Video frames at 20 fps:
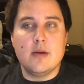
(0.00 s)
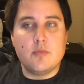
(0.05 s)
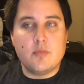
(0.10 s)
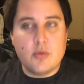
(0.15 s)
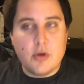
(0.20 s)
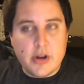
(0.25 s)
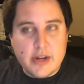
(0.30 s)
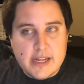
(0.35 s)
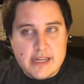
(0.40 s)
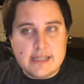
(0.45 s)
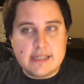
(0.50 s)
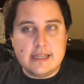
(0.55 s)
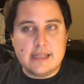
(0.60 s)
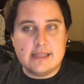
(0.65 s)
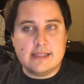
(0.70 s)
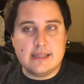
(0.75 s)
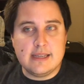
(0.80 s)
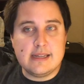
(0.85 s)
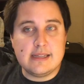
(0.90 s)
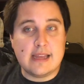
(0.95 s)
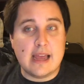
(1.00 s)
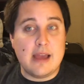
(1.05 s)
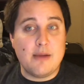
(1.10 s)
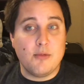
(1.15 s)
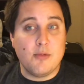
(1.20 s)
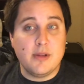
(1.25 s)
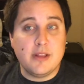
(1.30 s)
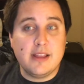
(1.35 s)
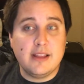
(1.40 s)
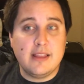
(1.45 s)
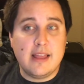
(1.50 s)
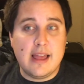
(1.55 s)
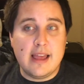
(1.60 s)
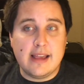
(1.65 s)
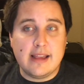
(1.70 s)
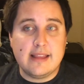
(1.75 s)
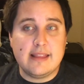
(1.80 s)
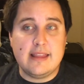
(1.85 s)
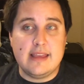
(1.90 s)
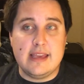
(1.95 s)
Pretty decent. I really
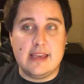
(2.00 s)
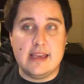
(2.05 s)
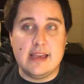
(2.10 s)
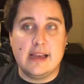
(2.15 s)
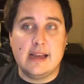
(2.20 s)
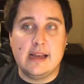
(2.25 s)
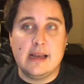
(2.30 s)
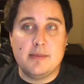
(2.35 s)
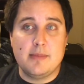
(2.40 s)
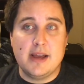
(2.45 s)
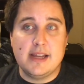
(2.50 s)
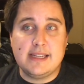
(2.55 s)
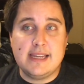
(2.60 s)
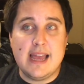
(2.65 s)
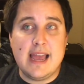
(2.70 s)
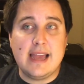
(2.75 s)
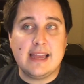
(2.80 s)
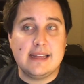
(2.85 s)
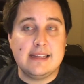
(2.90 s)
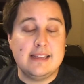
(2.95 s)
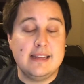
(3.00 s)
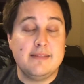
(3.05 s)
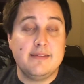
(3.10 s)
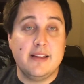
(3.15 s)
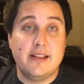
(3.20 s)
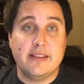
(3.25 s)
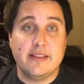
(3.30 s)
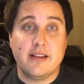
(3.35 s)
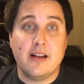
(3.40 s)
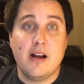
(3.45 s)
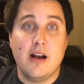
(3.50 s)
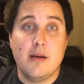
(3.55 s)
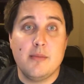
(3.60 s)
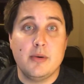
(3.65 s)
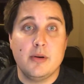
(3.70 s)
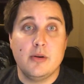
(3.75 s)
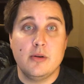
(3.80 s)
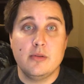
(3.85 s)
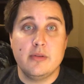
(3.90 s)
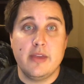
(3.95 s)
like the attack and defense
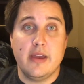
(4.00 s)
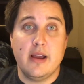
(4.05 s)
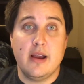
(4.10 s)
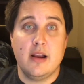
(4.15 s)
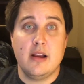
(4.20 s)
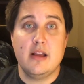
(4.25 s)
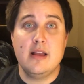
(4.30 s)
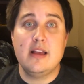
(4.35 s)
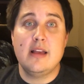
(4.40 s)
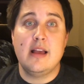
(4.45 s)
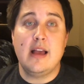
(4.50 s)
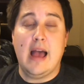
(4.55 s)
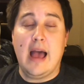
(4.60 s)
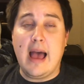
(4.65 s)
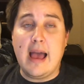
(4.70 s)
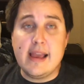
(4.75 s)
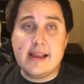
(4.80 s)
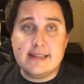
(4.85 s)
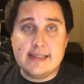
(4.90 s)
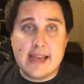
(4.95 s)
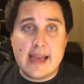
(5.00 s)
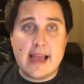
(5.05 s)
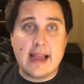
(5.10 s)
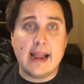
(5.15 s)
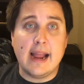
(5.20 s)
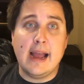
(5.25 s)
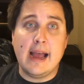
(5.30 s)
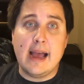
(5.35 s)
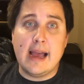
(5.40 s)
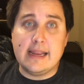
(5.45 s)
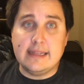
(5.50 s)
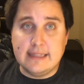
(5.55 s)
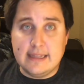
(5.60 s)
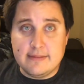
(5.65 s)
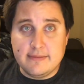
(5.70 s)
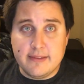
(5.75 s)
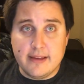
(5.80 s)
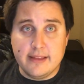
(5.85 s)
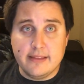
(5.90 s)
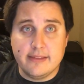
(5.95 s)
combo there. High attack, high
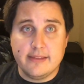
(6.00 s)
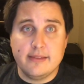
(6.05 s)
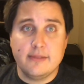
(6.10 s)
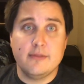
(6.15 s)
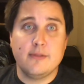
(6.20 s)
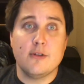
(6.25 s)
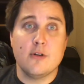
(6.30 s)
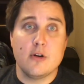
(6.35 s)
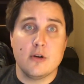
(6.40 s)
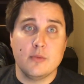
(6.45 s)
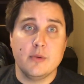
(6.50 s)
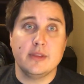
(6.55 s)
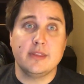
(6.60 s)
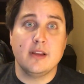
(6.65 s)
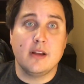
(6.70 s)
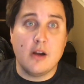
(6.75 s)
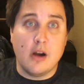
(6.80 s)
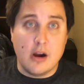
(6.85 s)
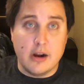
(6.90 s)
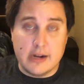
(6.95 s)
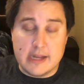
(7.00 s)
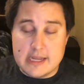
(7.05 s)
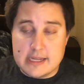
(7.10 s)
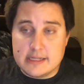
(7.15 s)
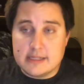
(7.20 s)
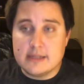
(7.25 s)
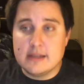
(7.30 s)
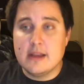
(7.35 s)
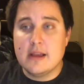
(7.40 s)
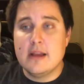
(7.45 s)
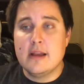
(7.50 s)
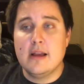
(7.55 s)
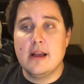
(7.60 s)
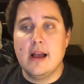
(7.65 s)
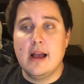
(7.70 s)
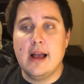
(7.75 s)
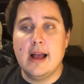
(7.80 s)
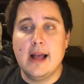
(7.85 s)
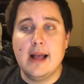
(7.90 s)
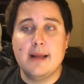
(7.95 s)
defense for what the card is.
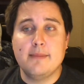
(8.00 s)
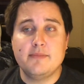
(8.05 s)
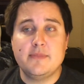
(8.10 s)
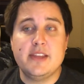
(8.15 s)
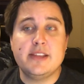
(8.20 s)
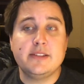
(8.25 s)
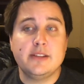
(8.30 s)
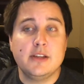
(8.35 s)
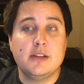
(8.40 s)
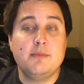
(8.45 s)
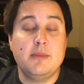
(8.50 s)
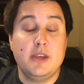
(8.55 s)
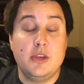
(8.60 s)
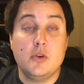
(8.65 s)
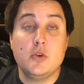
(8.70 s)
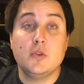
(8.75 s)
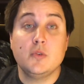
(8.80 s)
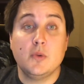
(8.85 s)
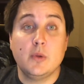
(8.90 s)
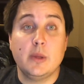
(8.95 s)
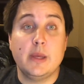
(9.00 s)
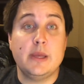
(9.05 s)
This could be useful